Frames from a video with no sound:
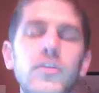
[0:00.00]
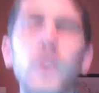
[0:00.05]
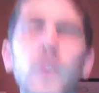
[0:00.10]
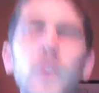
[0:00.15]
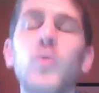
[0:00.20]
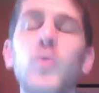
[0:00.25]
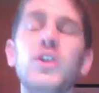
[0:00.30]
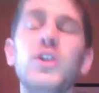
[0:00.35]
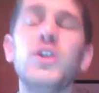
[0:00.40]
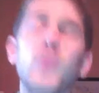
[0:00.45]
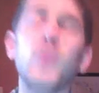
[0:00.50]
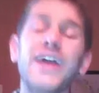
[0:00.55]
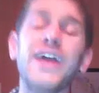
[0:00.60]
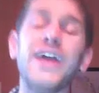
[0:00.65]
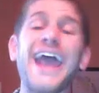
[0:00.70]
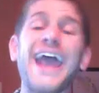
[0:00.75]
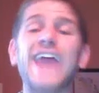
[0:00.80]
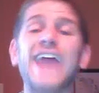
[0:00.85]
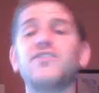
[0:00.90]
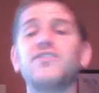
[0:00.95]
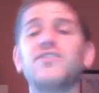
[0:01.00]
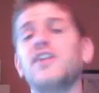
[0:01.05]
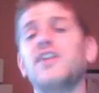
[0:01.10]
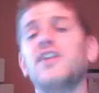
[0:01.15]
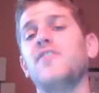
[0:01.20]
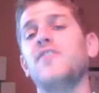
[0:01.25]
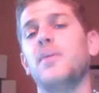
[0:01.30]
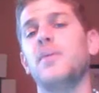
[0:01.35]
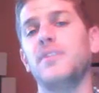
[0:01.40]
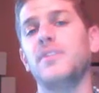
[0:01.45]
when you want to add
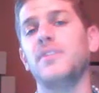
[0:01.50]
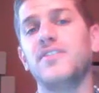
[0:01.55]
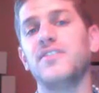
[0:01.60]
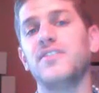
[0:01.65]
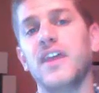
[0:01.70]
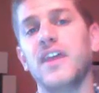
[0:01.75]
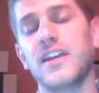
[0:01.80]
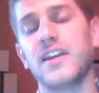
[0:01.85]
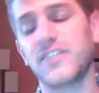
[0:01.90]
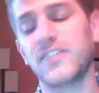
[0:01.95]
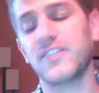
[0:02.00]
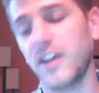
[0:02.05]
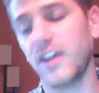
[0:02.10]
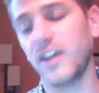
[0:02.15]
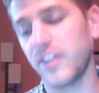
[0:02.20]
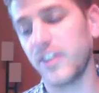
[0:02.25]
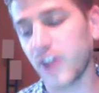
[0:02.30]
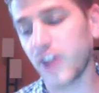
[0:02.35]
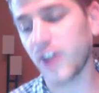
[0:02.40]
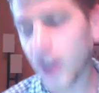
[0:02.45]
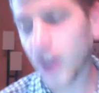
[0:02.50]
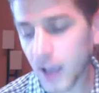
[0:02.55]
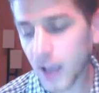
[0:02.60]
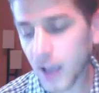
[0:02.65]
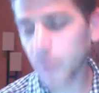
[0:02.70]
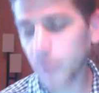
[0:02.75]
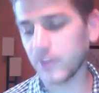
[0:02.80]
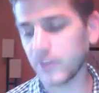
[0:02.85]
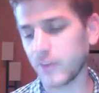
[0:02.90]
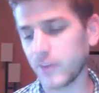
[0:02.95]
stuff up in Excel, there are a
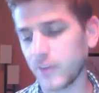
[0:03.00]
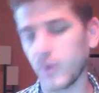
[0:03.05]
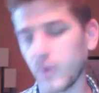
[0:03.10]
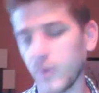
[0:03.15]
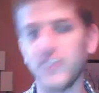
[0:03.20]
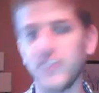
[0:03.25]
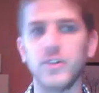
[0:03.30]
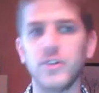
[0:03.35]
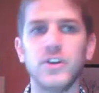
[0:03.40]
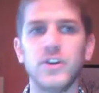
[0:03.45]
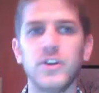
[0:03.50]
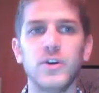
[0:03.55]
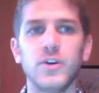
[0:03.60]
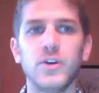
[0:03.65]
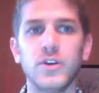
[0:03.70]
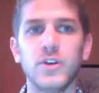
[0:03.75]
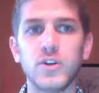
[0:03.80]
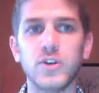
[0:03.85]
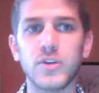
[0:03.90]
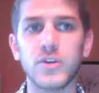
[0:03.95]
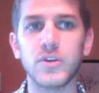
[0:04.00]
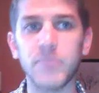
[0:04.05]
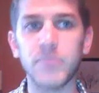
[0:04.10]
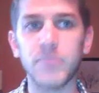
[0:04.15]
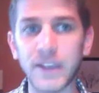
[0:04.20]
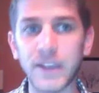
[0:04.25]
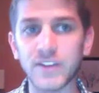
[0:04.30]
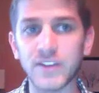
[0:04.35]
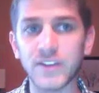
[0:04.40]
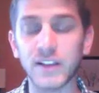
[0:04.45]
couple different ways you can do it. You can
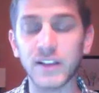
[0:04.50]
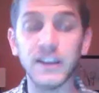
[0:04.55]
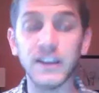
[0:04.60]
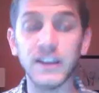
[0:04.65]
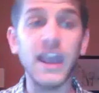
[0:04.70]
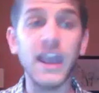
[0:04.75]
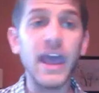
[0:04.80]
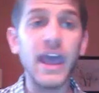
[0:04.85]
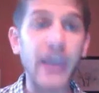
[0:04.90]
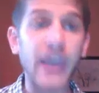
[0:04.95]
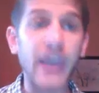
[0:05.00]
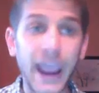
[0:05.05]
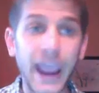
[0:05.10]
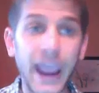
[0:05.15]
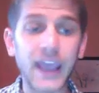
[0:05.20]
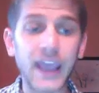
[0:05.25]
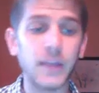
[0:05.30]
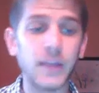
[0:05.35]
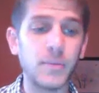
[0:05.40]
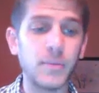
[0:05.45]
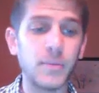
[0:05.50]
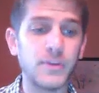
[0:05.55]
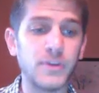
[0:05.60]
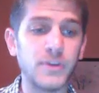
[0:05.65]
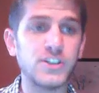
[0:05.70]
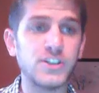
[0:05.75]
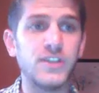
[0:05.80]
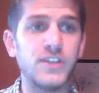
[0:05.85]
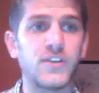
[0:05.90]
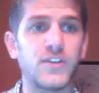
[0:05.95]
basically add up a
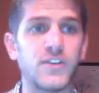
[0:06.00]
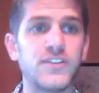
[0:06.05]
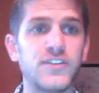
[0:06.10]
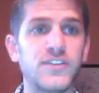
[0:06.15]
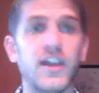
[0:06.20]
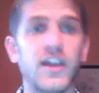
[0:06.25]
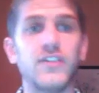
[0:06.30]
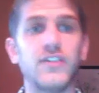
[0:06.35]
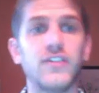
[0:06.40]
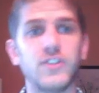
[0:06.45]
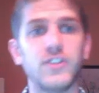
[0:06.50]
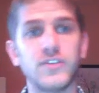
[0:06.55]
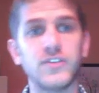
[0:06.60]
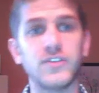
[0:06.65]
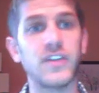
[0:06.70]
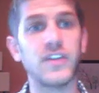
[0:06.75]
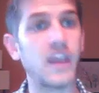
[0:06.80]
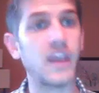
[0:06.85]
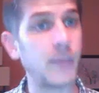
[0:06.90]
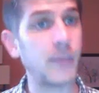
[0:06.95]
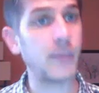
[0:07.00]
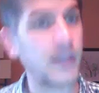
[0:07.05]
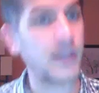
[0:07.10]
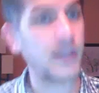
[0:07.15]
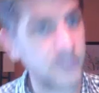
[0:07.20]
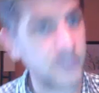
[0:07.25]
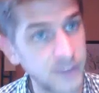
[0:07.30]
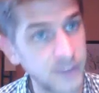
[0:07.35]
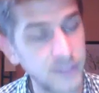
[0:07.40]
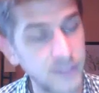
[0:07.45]
bunch of different cells. You can see that I'm adding
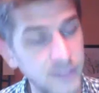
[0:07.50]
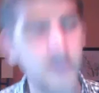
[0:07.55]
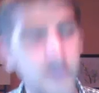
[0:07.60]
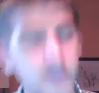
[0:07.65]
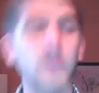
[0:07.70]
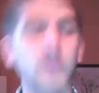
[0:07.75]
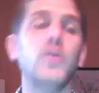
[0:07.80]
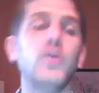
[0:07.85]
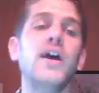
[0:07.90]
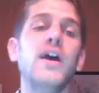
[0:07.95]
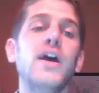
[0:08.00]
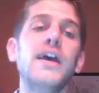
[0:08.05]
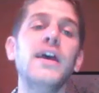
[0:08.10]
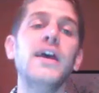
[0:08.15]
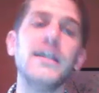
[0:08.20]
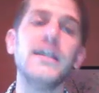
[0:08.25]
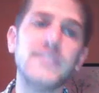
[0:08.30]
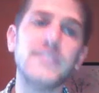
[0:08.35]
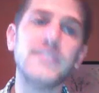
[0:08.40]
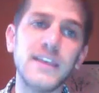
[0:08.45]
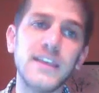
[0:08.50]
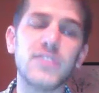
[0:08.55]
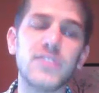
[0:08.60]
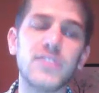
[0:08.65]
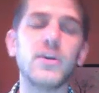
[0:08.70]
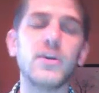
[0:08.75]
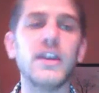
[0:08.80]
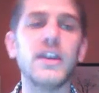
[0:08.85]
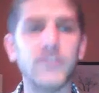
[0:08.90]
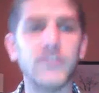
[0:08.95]
C2 and
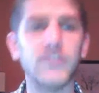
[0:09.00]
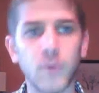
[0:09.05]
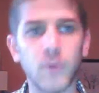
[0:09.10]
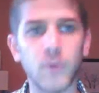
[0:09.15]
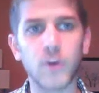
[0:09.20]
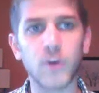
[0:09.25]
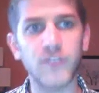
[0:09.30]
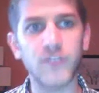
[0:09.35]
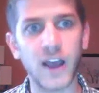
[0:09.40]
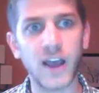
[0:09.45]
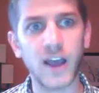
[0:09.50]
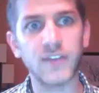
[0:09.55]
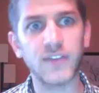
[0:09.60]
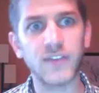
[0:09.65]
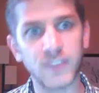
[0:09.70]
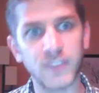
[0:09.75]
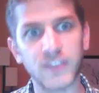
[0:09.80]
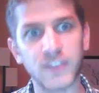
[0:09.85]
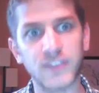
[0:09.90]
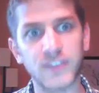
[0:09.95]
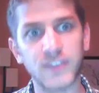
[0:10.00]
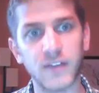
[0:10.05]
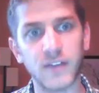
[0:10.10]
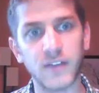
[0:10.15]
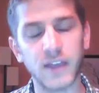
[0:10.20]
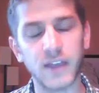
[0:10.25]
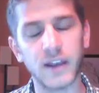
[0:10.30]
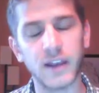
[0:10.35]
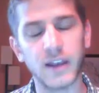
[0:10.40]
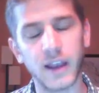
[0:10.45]
C3 and 4, 5, 6,
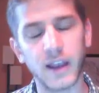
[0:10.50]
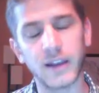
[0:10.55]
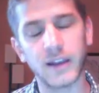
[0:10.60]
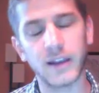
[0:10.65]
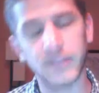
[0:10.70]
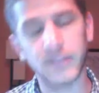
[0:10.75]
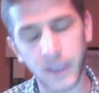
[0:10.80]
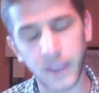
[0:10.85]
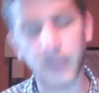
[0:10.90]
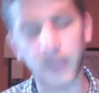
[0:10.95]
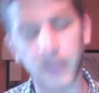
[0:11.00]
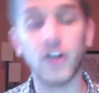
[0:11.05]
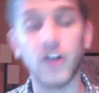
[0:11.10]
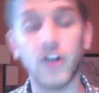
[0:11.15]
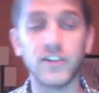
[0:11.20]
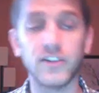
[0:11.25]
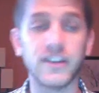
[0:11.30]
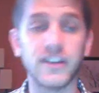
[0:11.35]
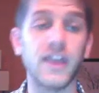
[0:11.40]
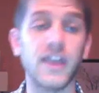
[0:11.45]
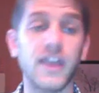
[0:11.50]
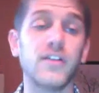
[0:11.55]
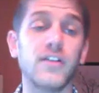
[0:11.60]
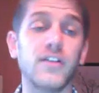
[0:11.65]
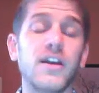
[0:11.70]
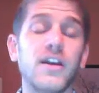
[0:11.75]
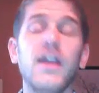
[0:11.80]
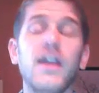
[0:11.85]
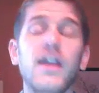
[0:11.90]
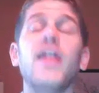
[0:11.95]
7, 8, 9, and 10 all
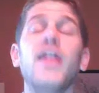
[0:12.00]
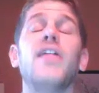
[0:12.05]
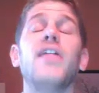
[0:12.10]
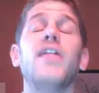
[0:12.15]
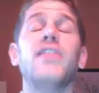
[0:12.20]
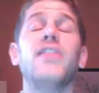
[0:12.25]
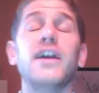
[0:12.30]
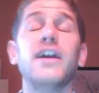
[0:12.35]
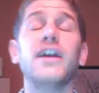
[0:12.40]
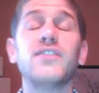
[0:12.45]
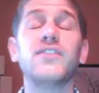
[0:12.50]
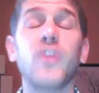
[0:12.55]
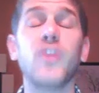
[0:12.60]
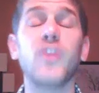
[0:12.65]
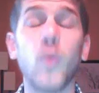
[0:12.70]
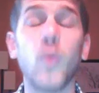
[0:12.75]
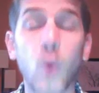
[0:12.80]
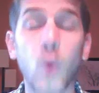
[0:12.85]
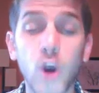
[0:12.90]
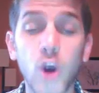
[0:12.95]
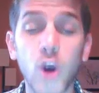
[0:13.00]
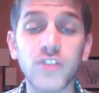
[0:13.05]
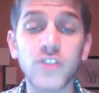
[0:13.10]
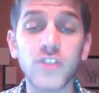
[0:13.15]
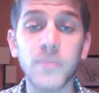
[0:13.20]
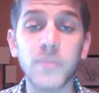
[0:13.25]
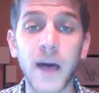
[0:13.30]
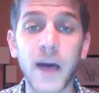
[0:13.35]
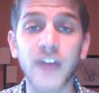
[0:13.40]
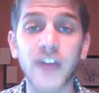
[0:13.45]
together. That is the
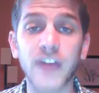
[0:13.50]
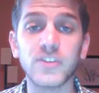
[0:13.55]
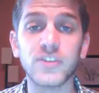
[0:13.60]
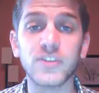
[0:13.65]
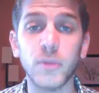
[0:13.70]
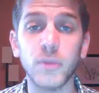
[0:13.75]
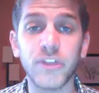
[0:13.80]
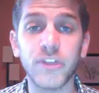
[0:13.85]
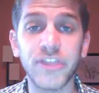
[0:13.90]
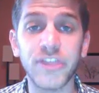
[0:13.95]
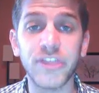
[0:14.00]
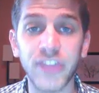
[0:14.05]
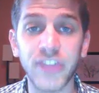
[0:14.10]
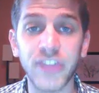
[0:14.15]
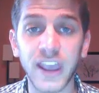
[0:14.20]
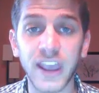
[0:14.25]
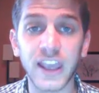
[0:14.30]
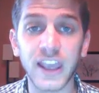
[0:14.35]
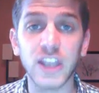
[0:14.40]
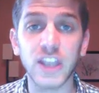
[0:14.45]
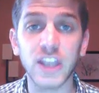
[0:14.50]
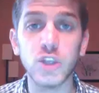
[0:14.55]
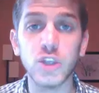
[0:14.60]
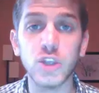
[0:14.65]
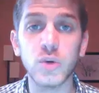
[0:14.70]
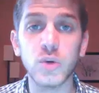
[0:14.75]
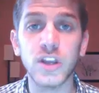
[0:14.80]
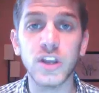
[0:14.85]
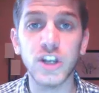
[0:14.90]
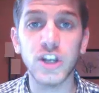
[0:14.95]
worst possible thing
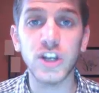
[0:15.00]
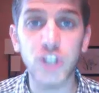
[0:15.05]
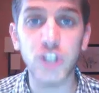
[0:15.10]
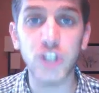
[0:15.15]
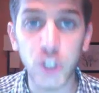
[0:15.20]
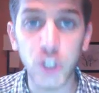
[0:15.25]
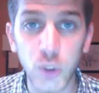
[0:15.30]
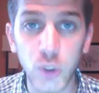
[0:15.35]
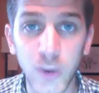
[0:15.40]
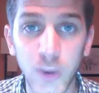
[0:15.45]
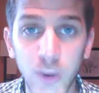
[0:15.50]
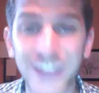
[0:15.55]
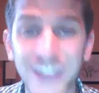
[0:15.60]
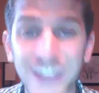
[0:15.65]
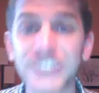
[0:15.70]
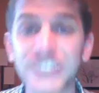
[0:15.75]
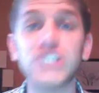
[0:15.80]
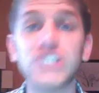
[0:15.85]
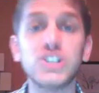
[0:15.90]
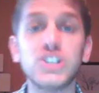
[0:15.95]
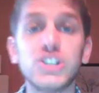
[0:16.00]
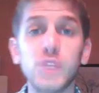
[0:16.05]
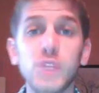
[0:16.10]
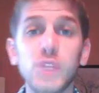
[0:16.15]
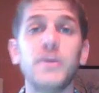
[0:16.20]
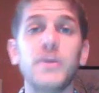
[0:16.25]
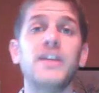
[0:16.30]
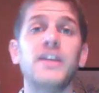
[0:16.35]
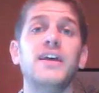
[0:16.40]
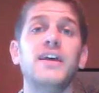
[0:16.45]
you can do. It is
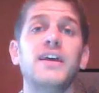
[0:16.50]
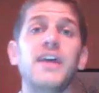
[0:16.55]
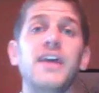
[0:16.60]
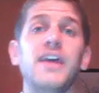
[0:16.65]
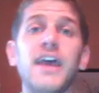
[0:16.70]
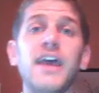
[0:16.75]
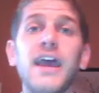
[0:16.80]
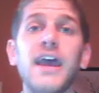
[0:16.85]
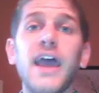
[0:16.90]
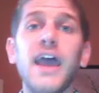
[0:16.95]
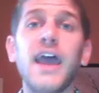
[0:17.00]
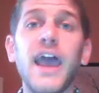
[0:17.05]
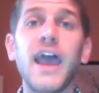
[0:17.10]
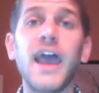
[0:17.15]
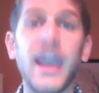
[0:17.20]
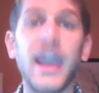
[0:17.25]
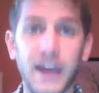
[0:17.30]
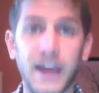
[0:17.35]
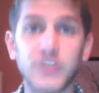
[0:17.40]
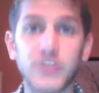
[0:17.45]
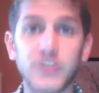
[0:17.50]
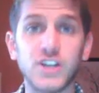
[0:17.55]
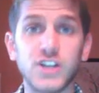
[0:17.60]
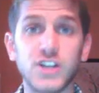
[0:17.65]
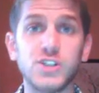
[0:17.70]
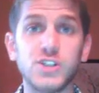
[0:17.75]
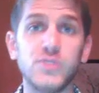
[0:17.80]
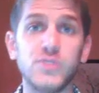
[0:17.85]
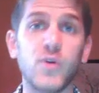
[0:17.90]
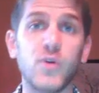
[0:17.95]
stupid, and I
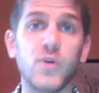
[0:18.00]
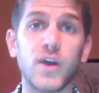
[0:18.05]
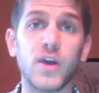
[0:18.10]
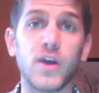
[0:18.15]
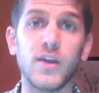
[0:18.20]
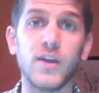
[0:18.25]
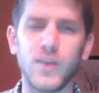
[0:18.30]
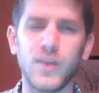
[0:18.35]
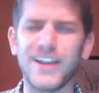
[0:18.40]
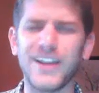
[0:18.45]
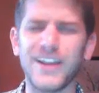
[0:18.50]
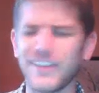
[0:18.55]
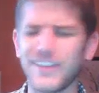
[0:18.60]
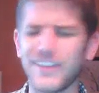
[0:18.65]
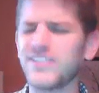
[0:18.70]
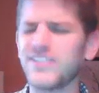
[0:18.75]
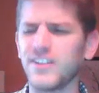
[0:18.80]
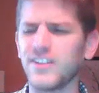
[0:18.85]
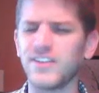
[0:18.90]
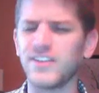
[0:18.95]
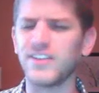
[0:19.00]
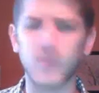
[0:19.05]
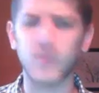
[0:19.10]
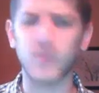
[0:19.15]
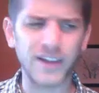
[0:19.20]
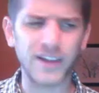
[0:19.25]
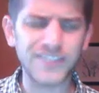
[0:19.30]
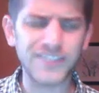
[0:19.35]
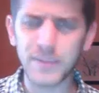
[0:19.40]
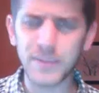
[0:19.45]
judge you for it. Seriously, when
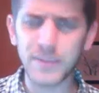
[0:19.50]
I see